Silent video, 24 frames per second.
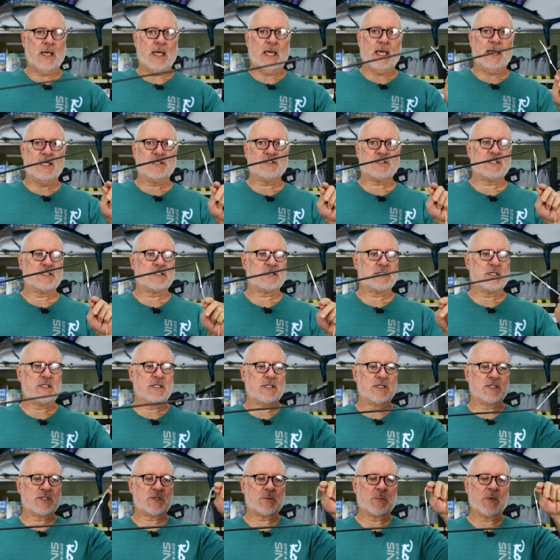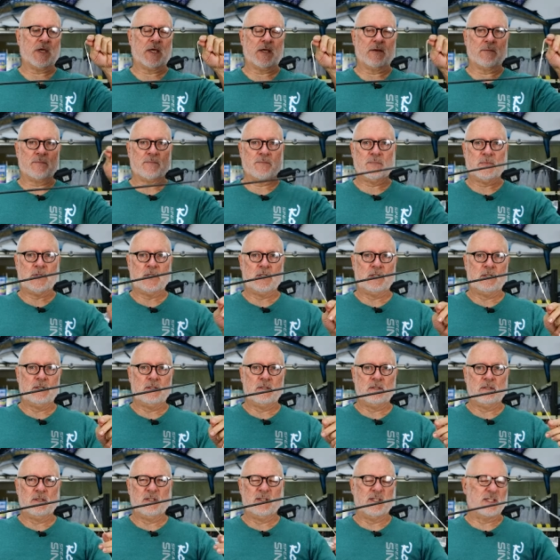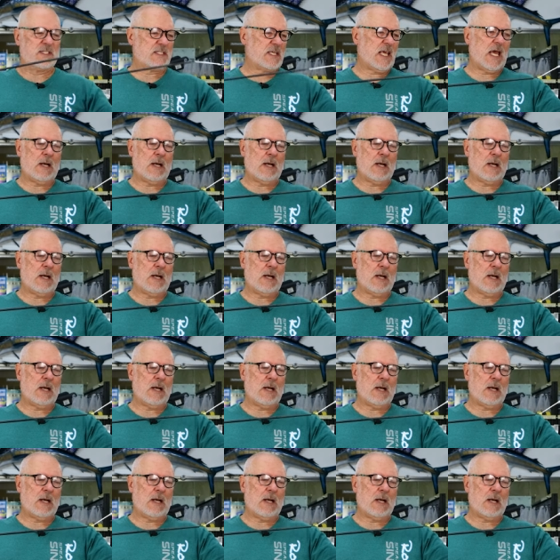as is in this spear. This